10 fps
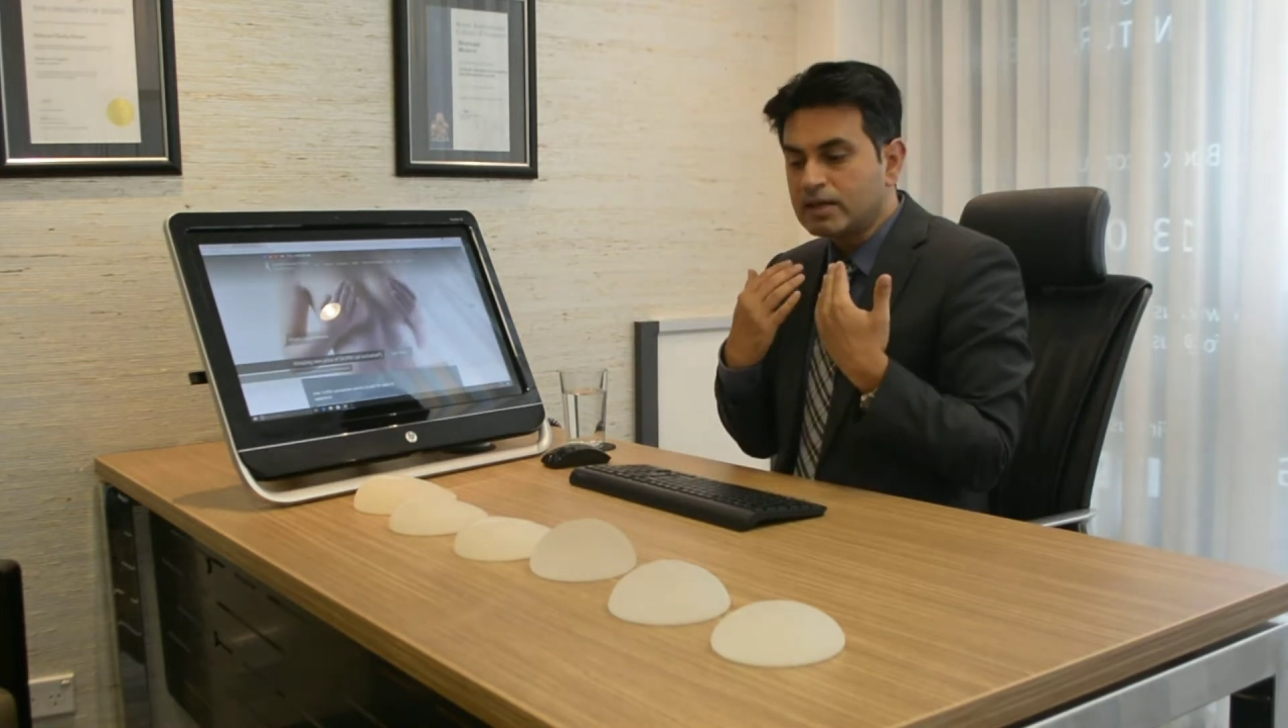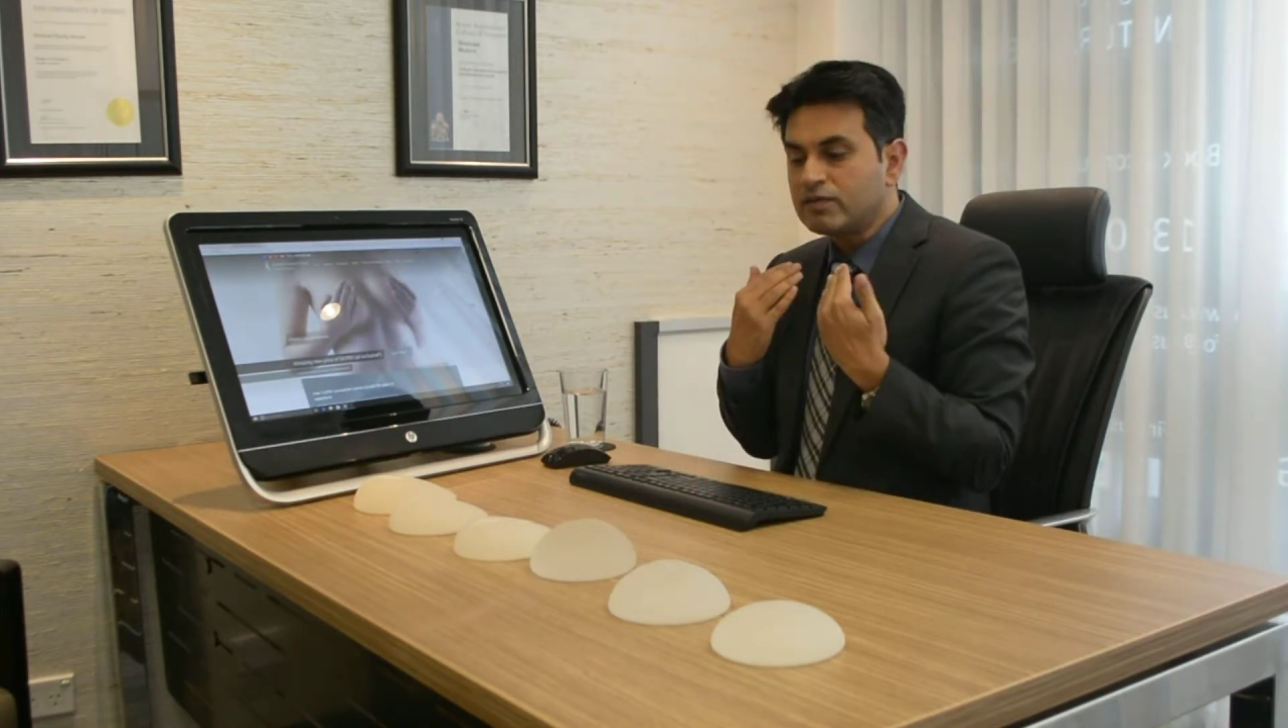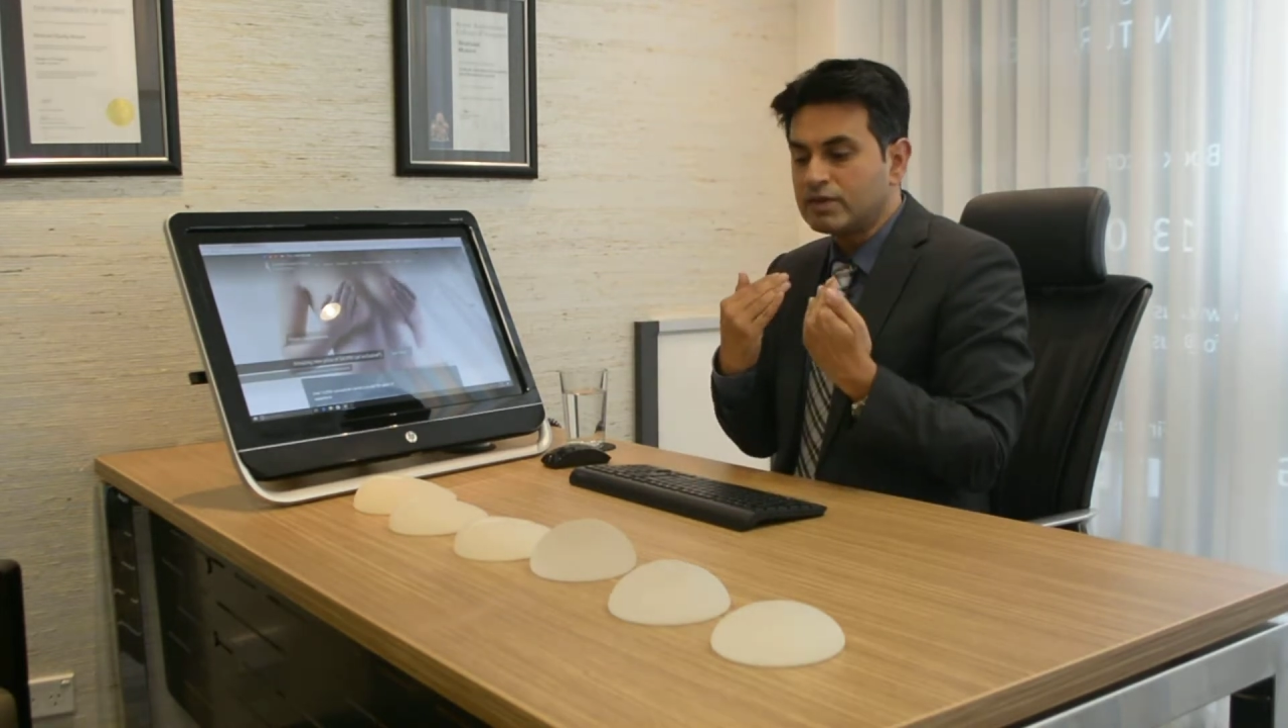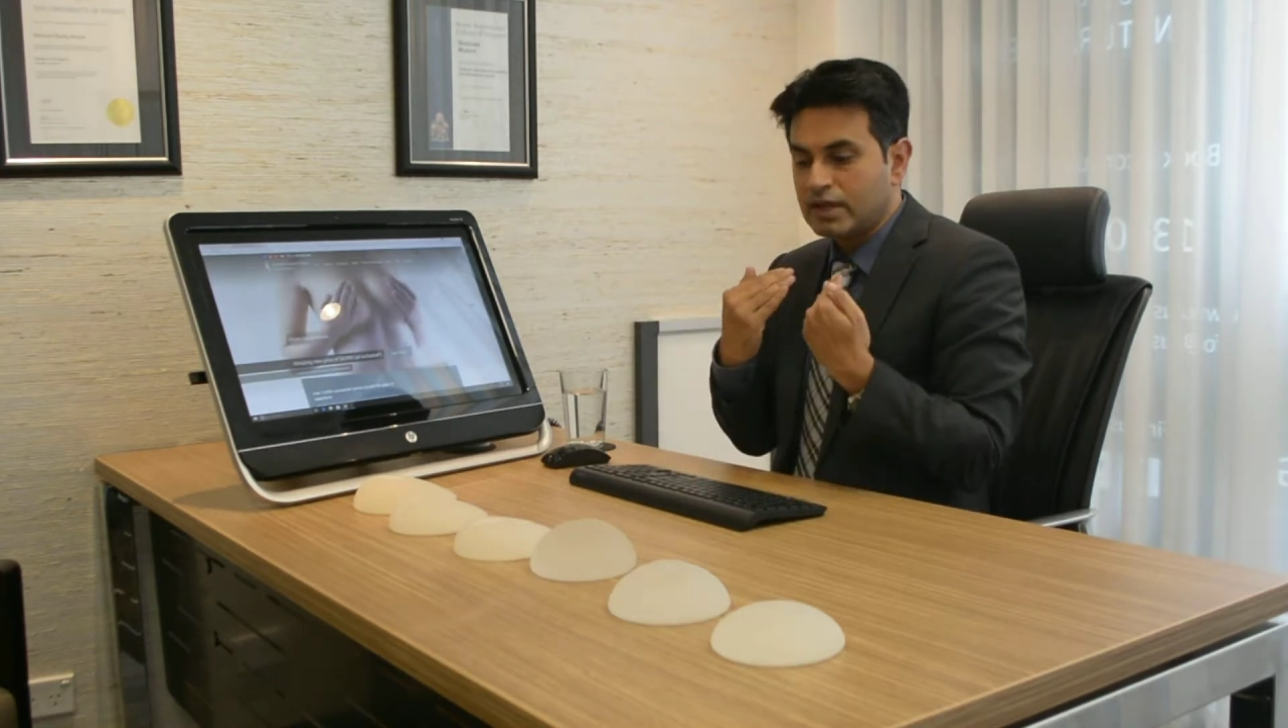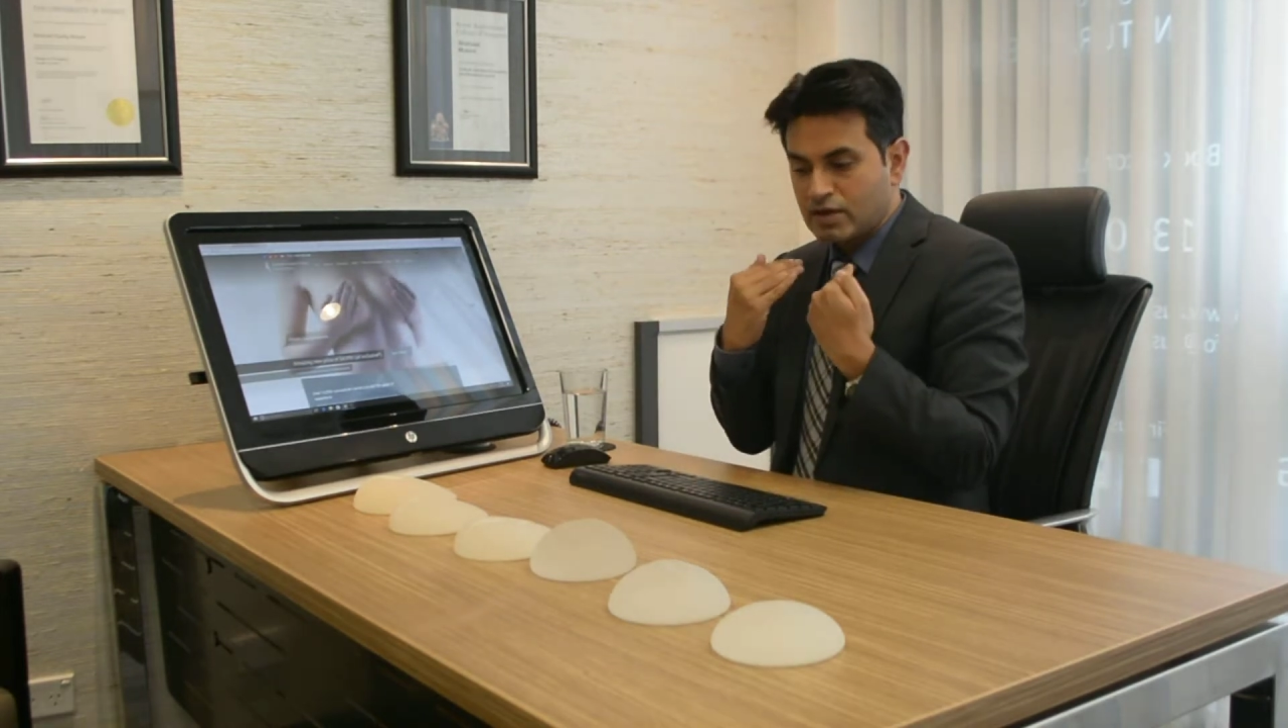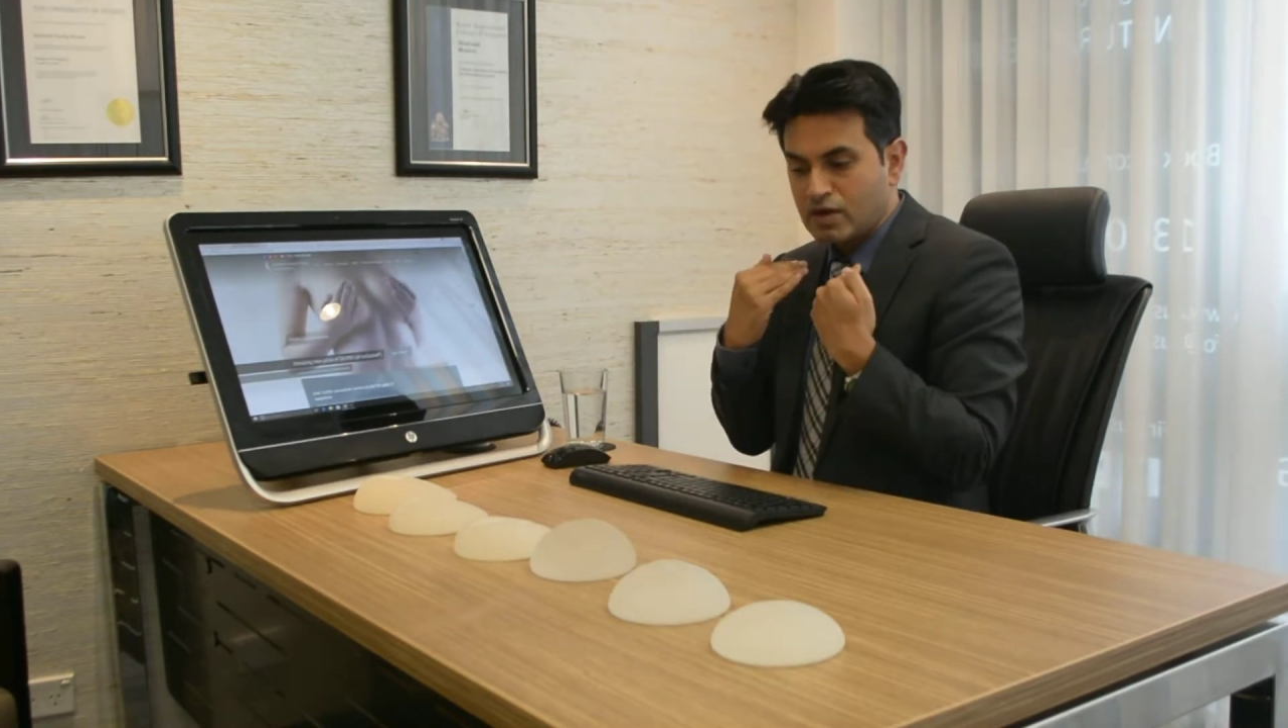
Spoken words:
gives that